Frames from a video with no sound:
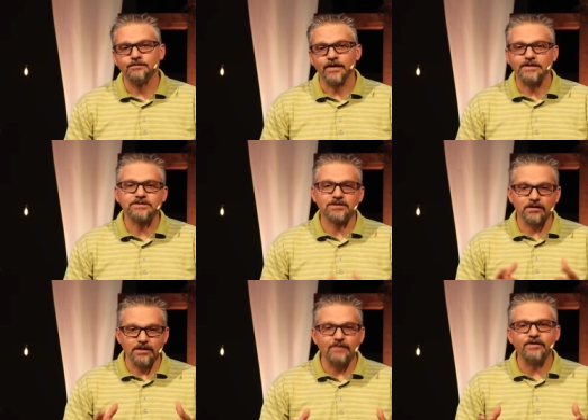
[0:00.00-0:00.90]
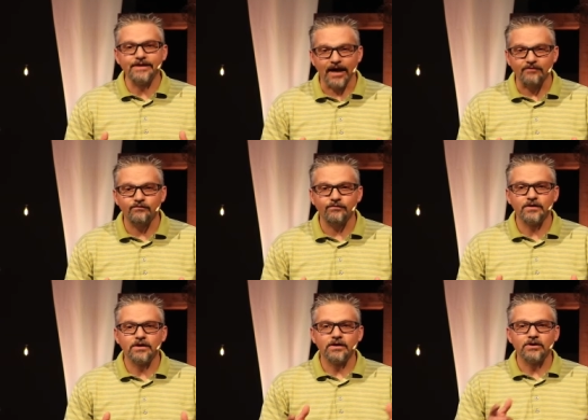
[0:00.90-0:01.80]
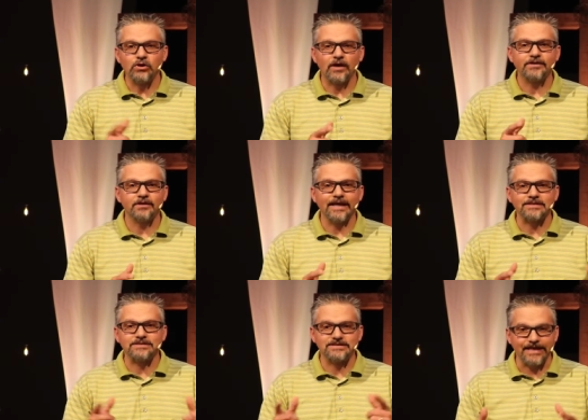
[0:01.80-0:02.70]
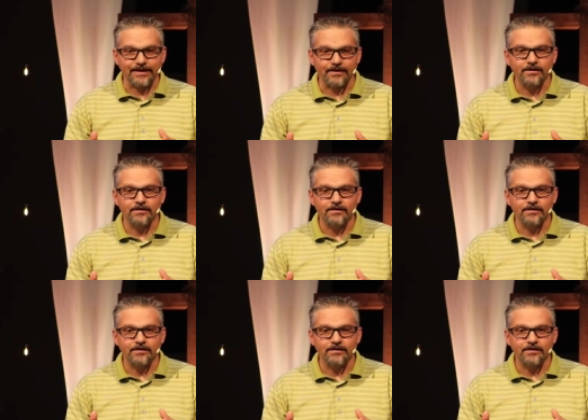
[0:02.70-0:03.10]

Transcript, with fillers: it's to love enough not to let sin